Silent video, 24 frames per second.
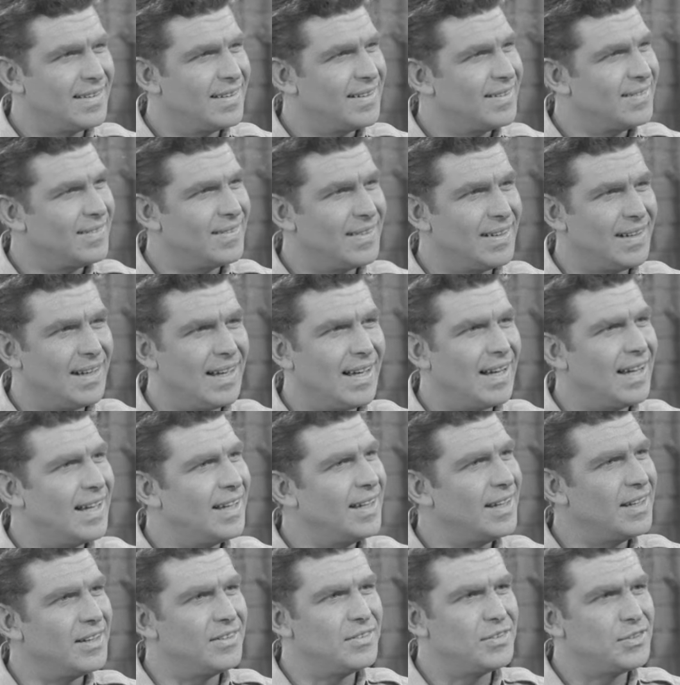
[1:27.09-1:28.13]
Well, I
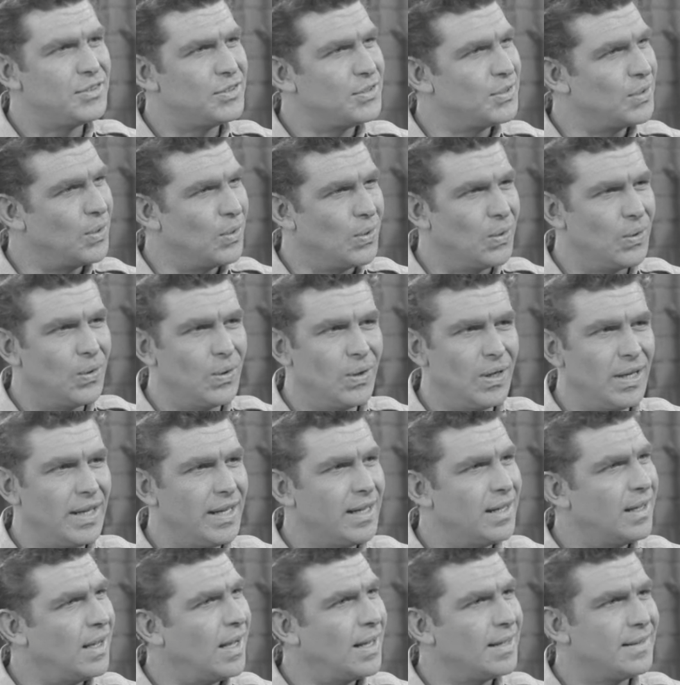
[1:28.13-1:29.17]
have surely
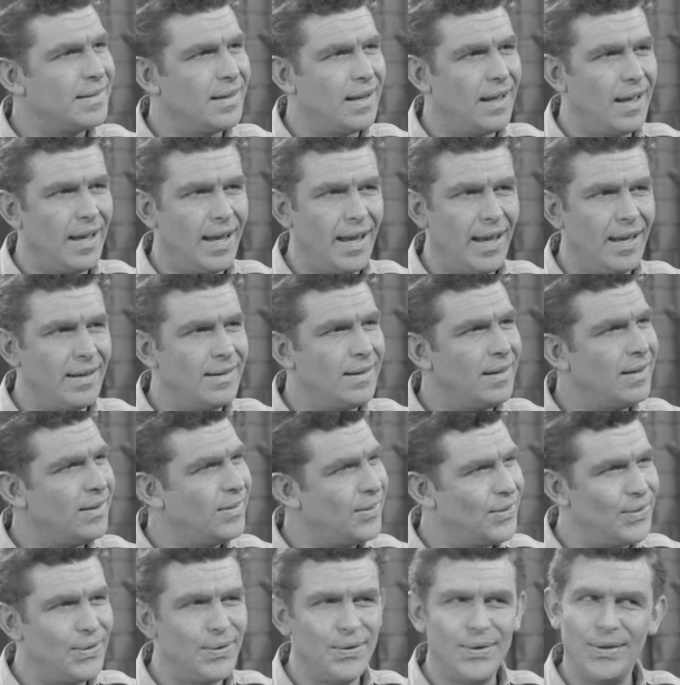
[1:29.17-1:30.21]
got to hand it
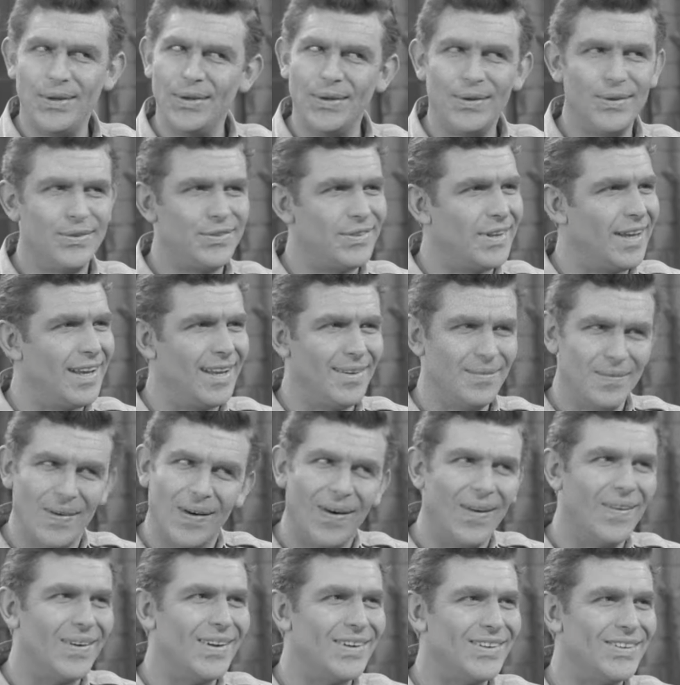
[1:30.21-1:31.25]
to you city
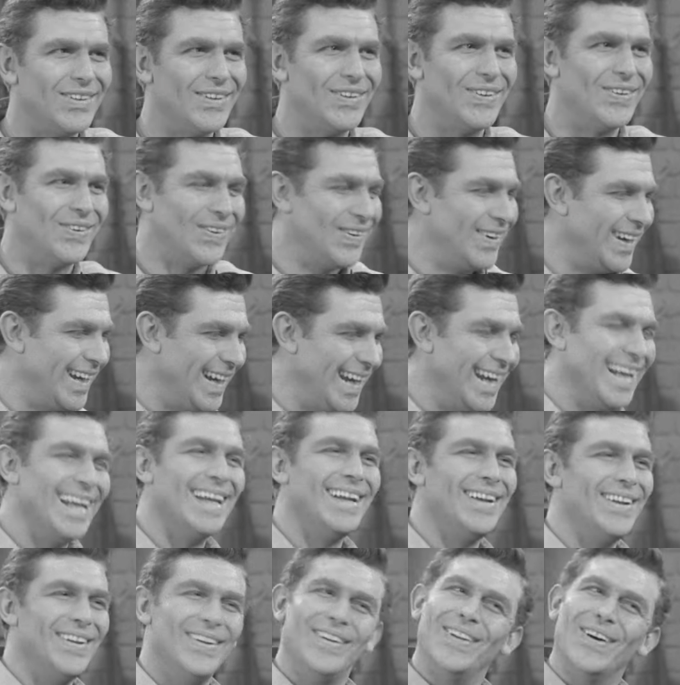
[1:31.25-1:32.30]
boys. You really
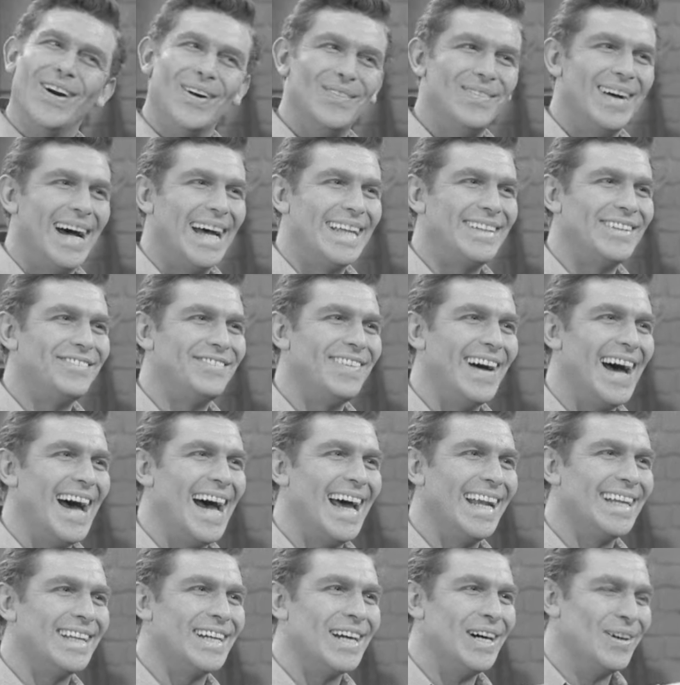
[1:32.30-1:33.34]
do know about the
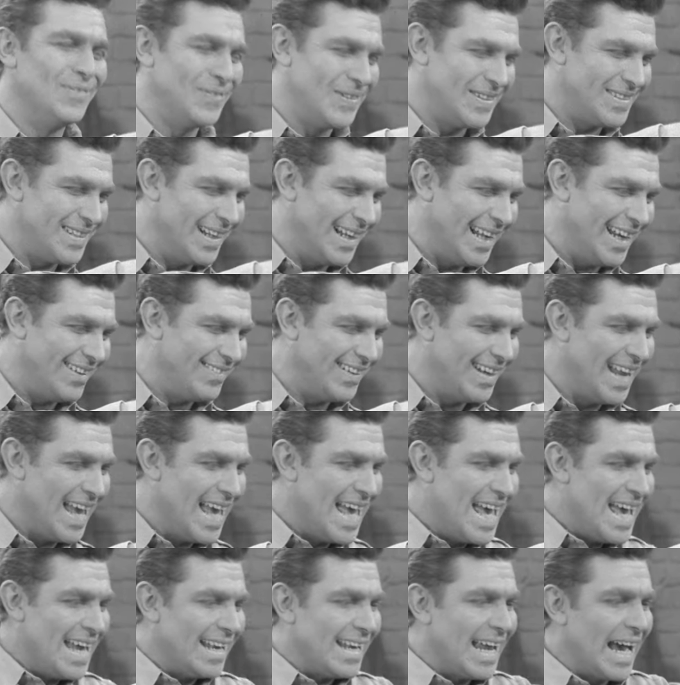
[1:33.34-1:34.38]
fine comforts of living.
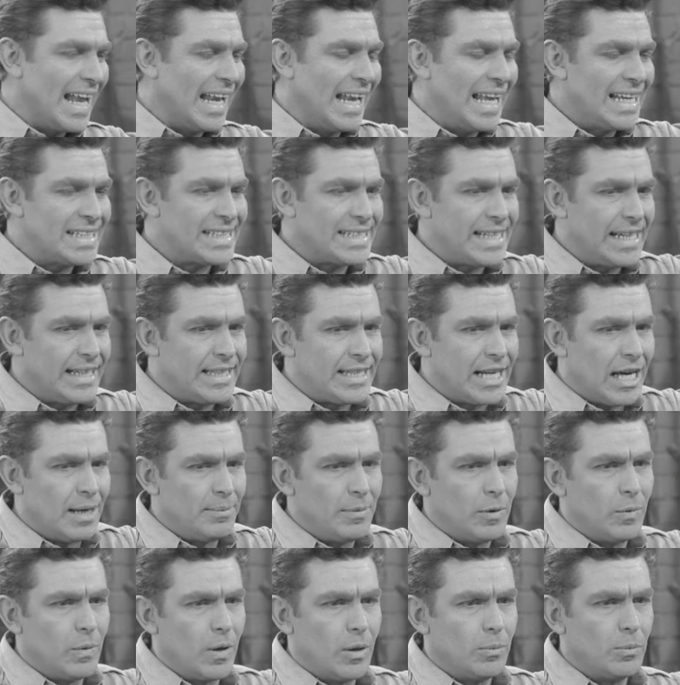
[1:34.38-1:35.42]
Now, let's see. Tell
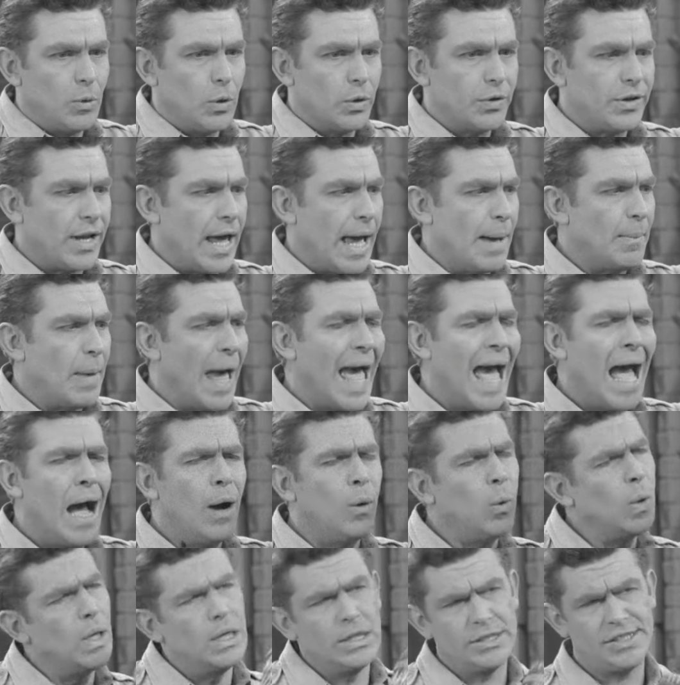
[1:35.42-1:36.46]
me one more time. How
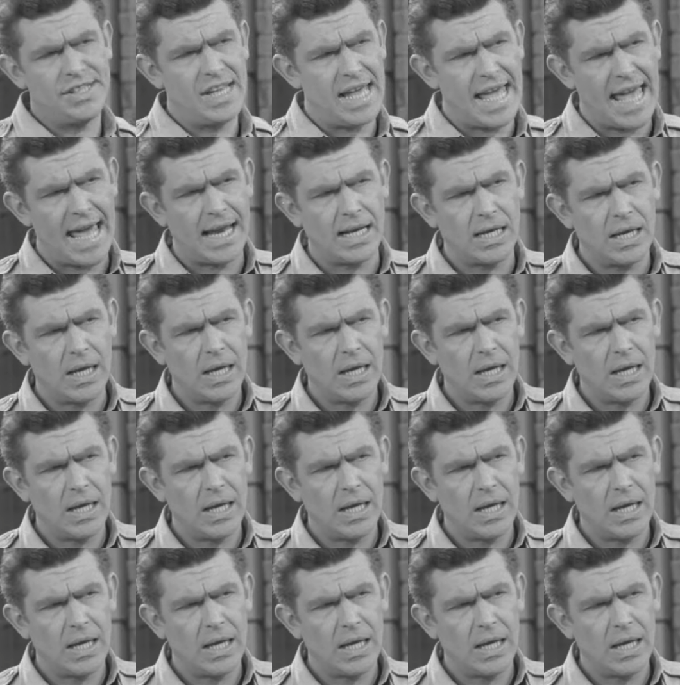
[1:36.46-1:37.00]
was that?